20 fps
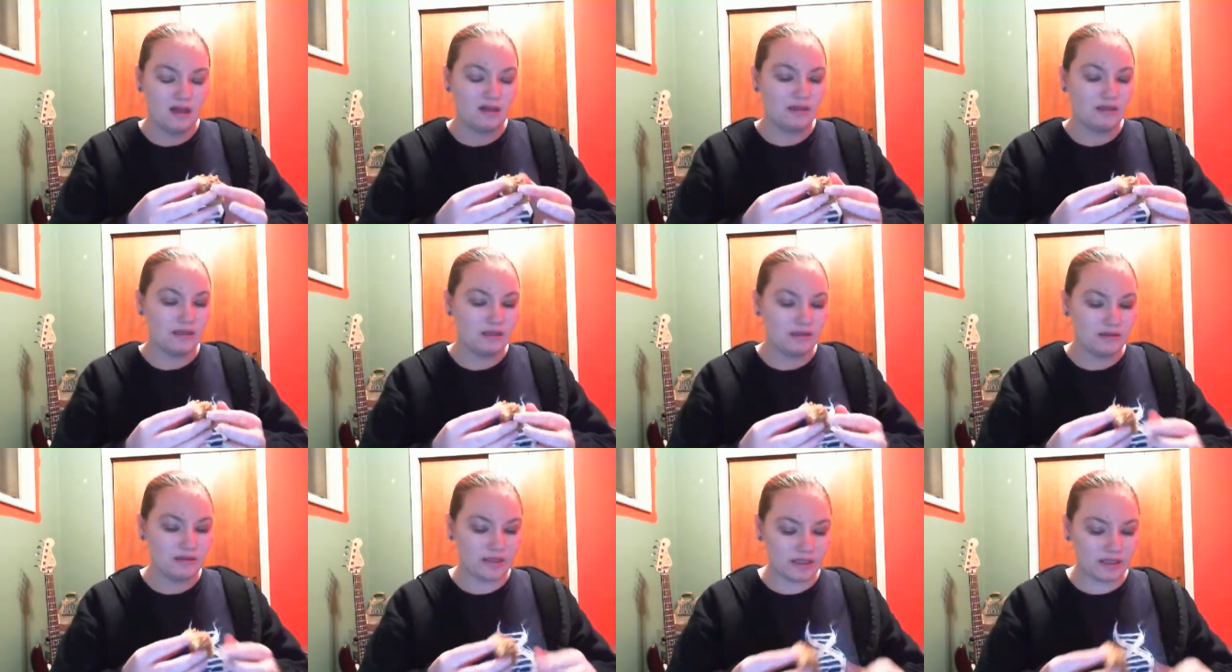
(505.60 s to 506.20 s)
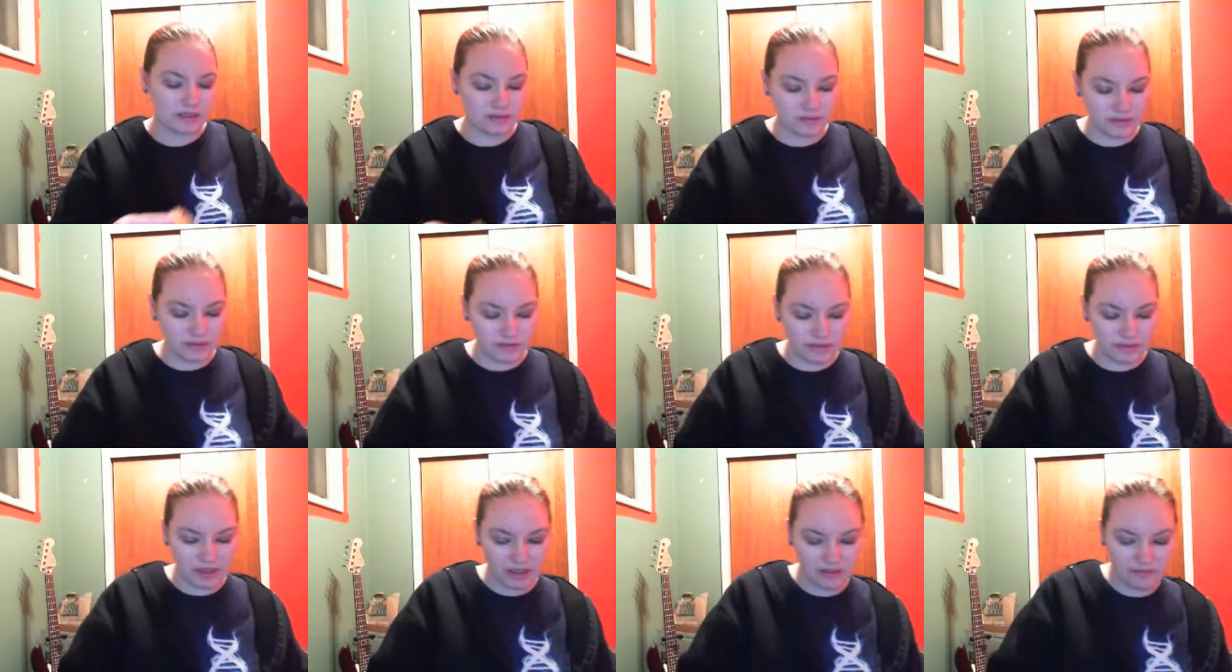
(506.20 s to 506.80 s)
Like the last ones
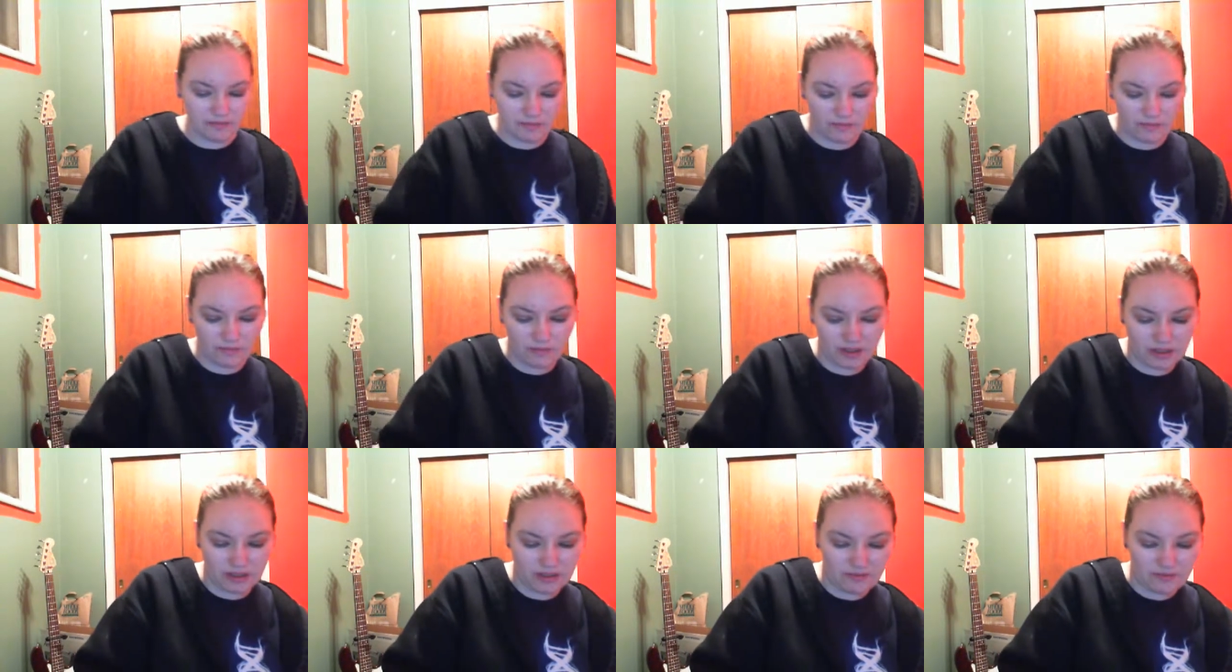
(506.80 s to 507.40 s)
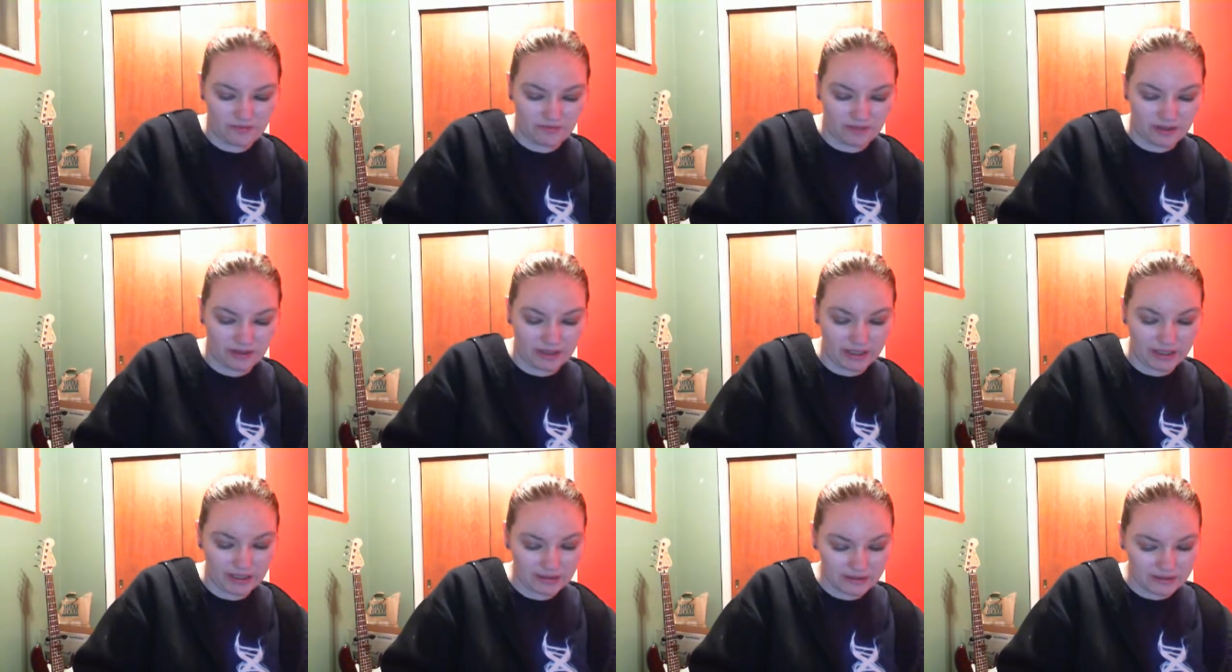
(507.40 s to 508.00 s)
I have are really
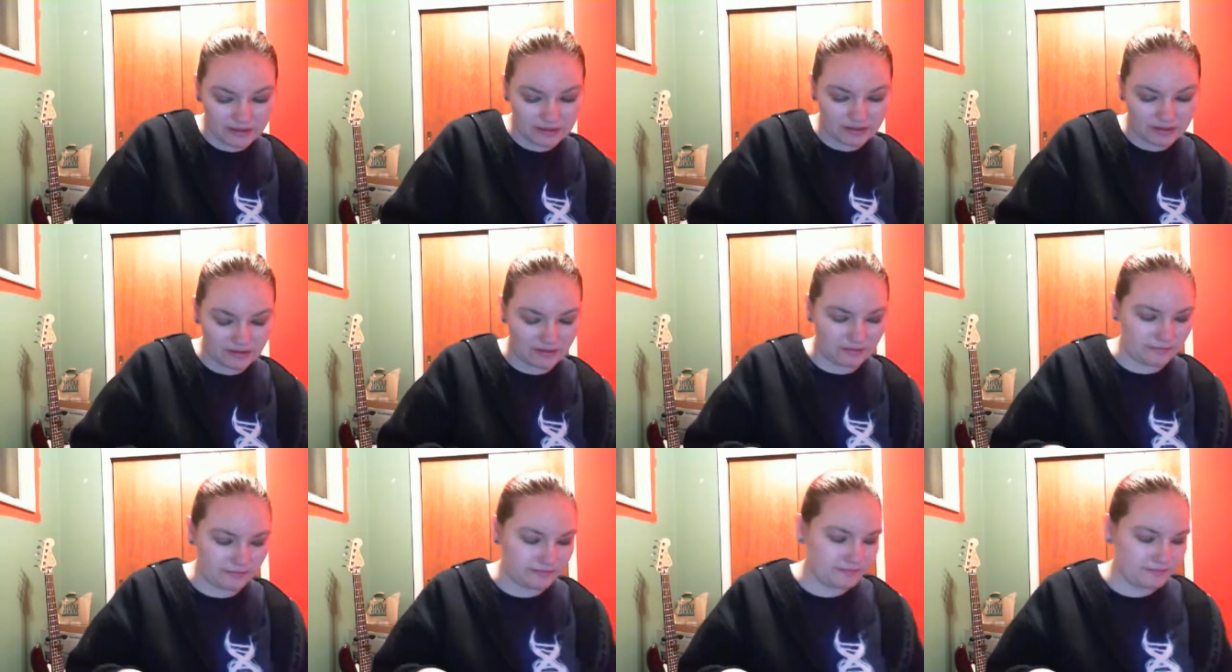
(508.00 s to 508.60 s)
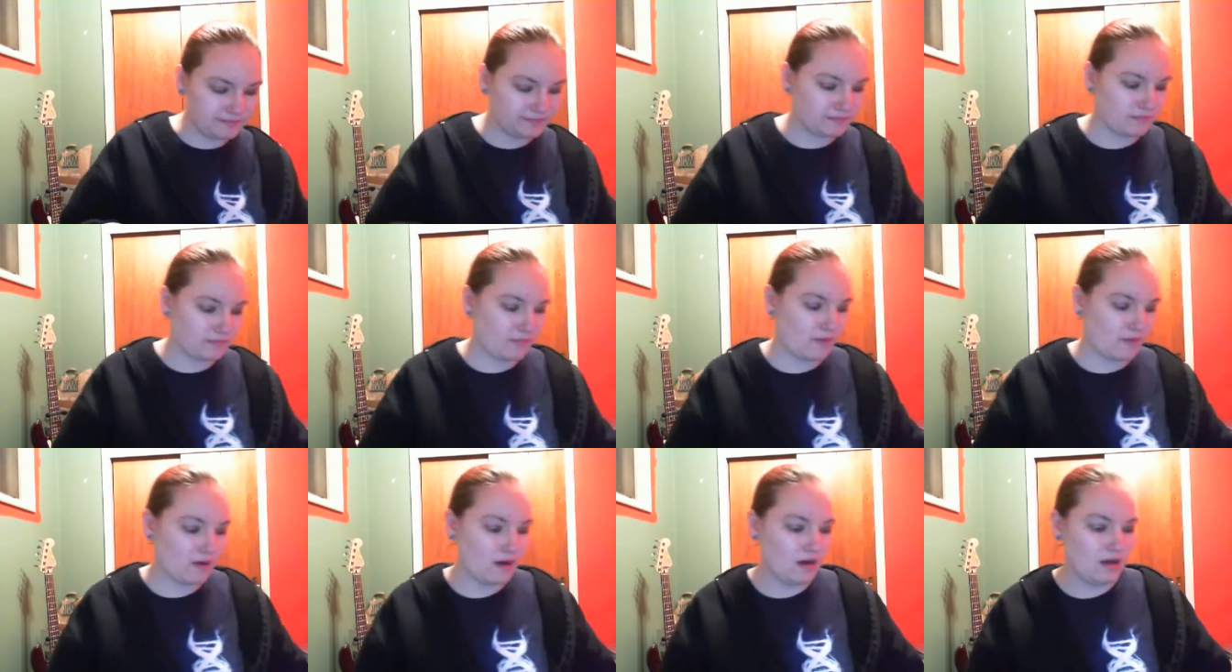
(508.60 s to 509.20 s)
filling, so
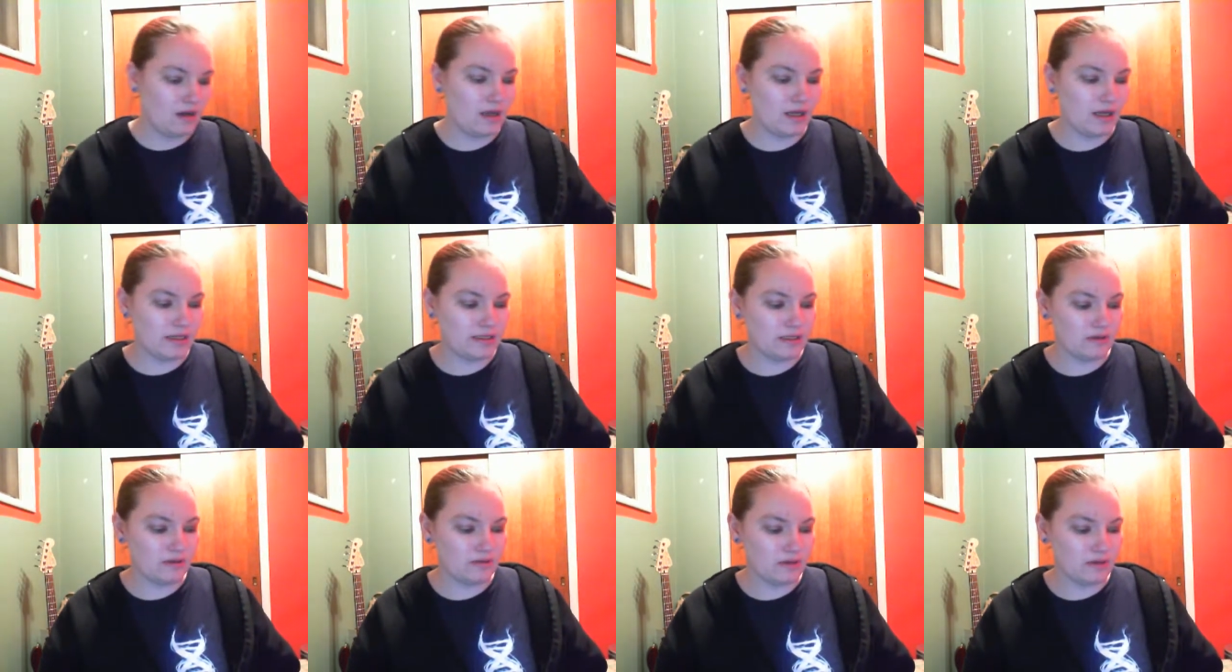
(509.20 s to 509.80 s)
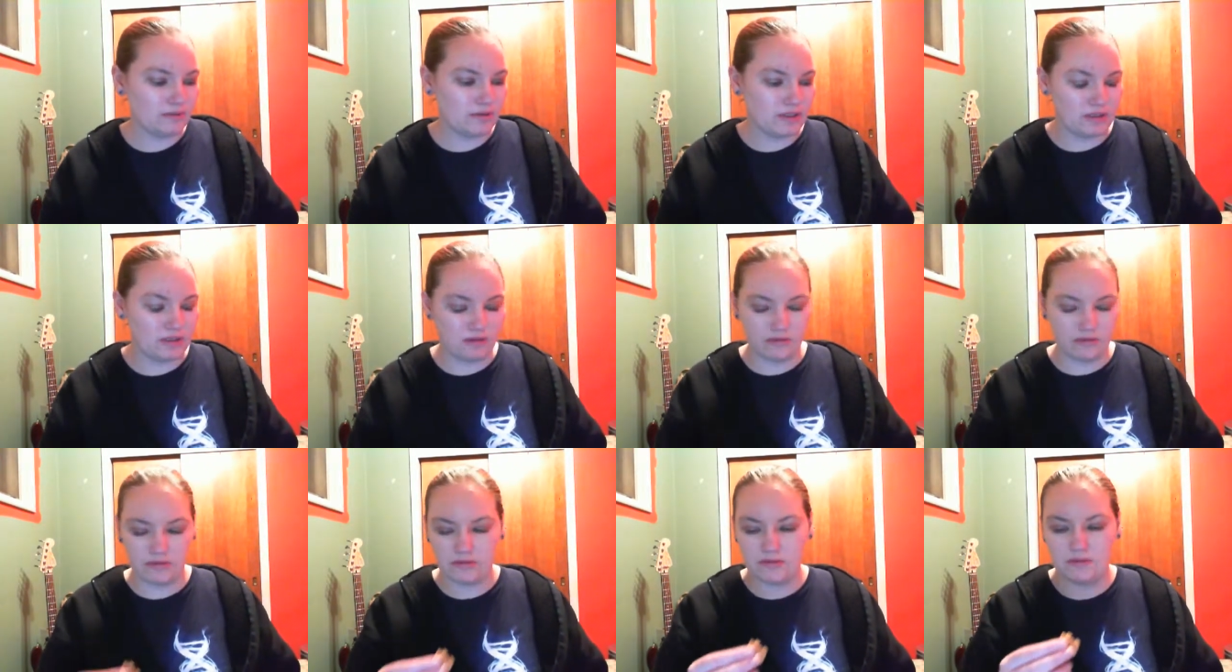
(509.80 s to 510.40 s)
I doubt I would eat
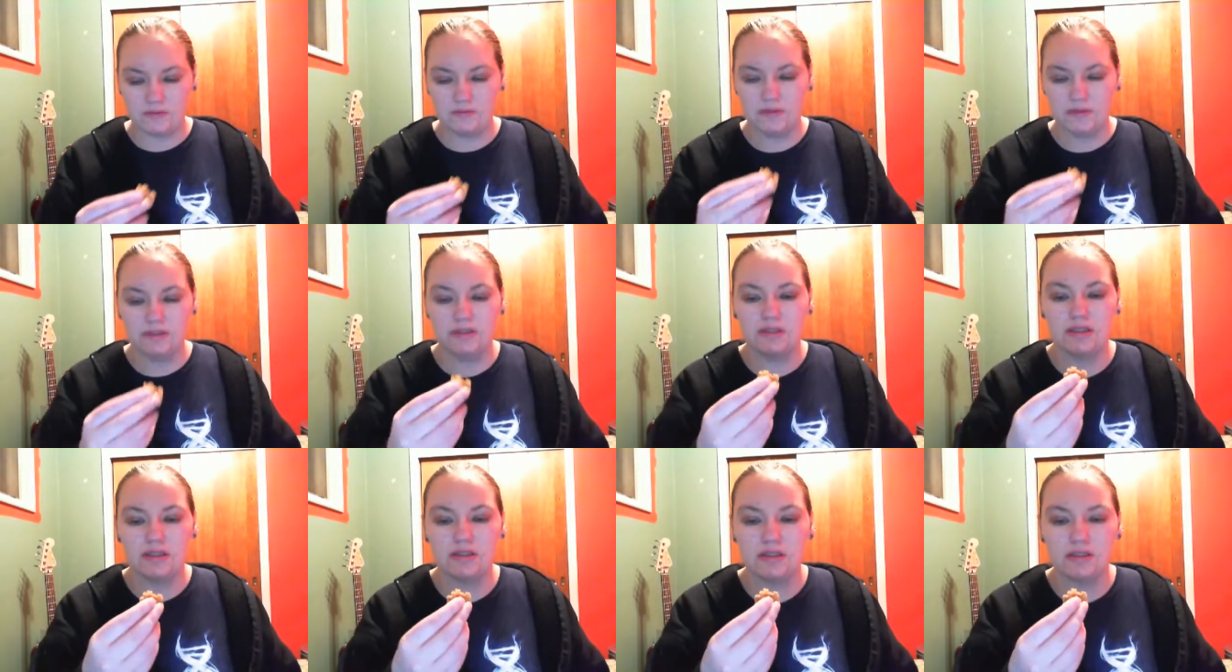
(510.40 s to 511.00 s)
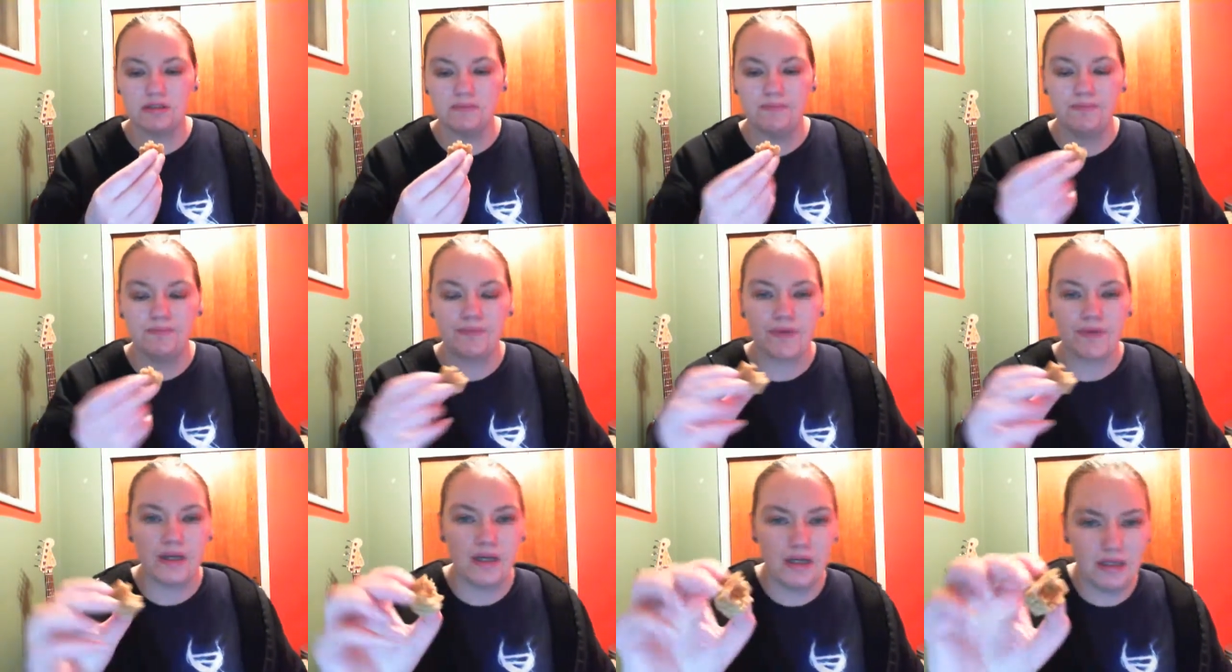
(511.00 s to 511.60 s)
all those in one session.
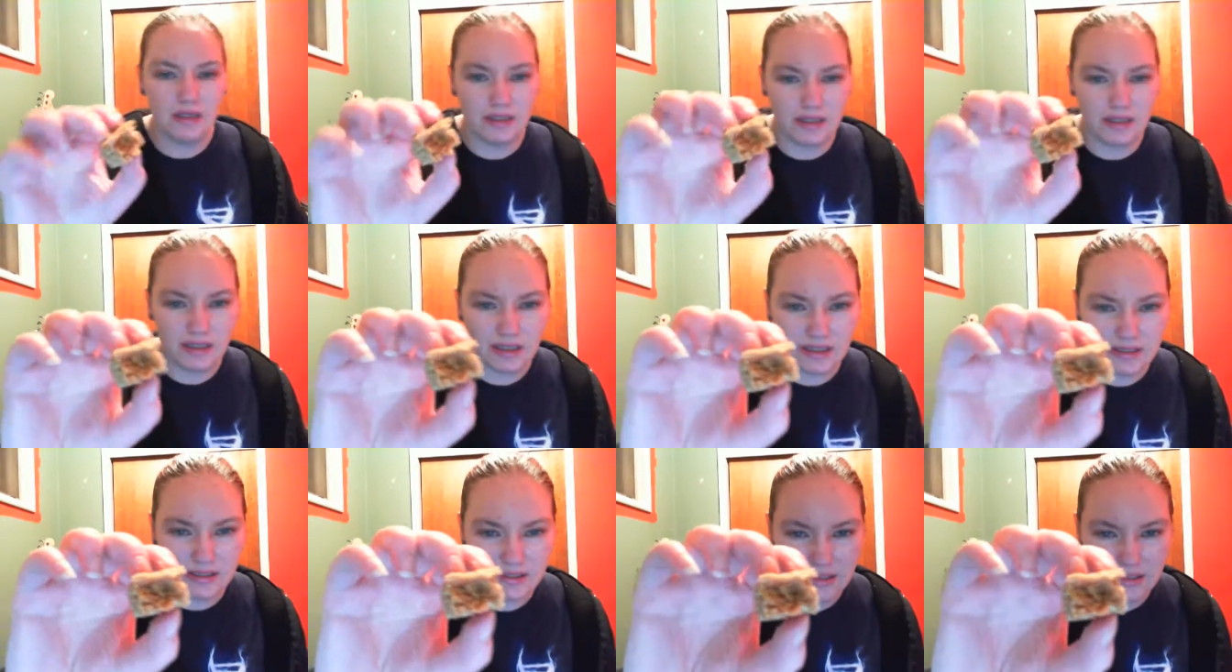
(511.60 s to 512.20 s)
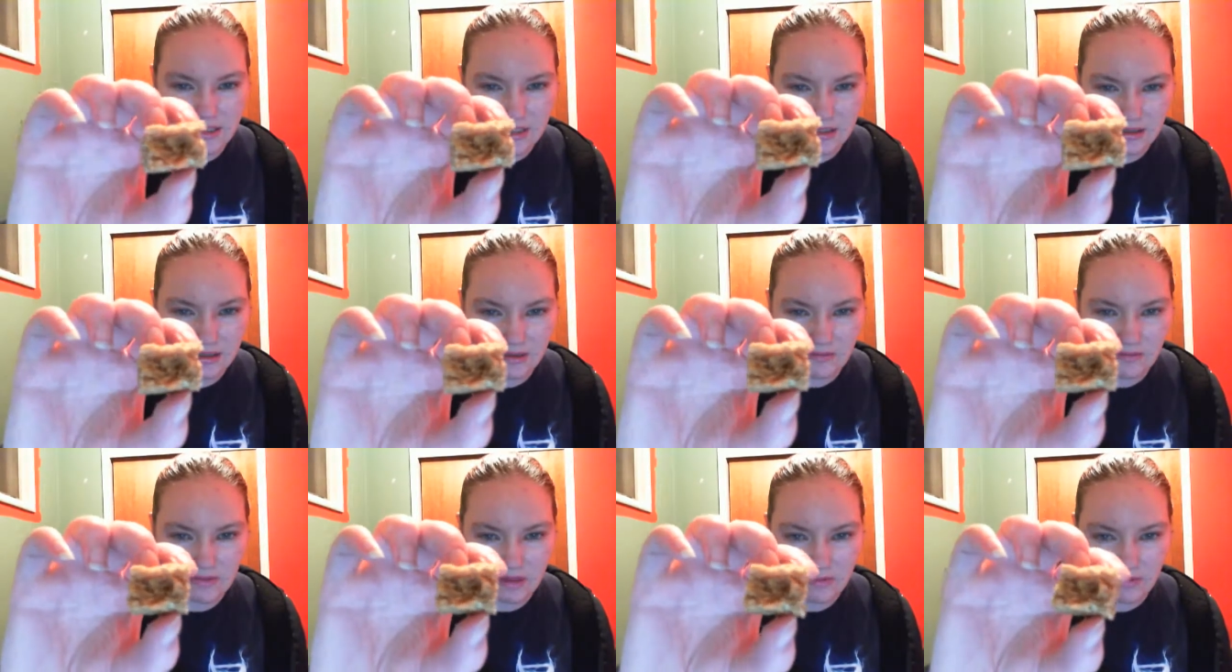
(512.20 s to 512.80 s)
And you can kind of see in
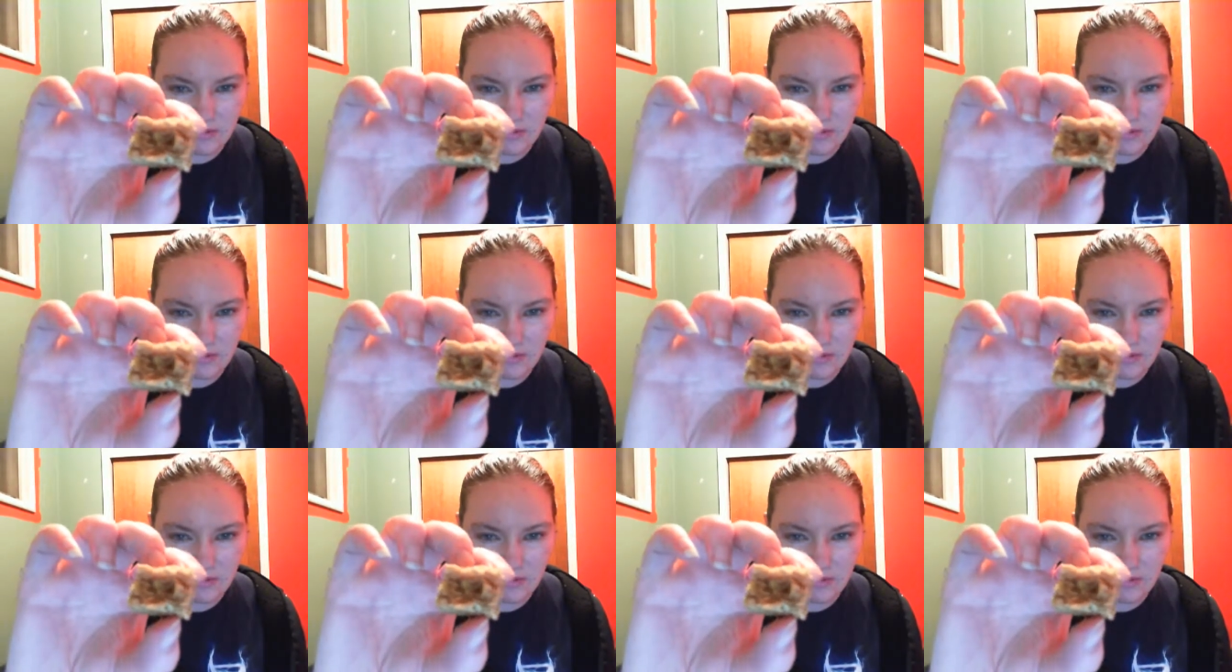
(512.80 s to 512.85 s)
there where I